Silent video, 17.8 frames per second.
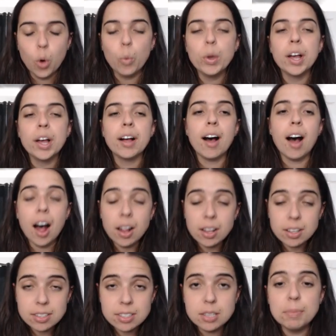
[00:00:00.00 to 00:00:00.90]
we are
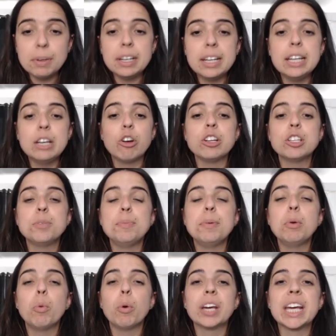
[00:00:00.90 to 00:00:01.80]
ultimately going to
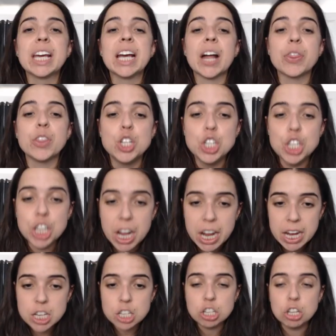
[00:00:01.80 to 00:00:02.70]
be working out the
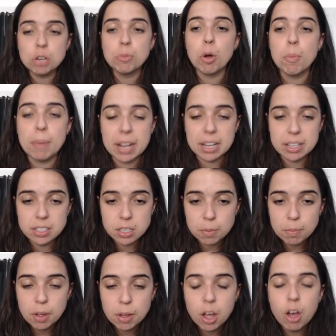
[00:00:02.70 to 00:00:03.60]
change in
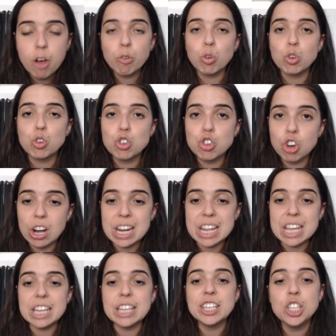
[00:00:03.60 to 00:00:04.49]
momentum for
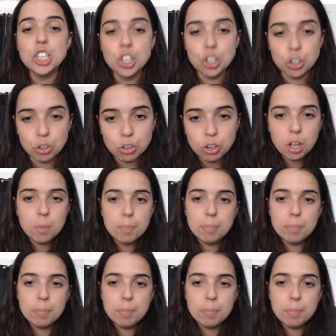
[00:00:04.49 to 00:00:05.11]
trolley Q,